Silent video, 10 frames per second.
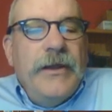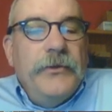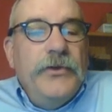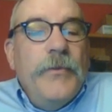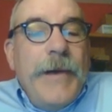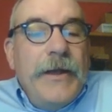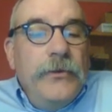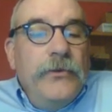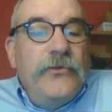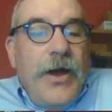telling you about
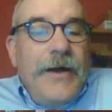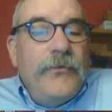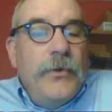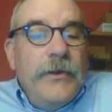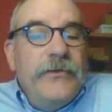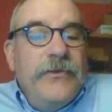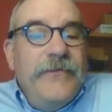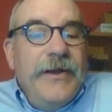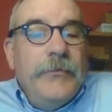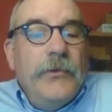new software that's
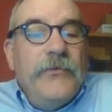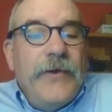available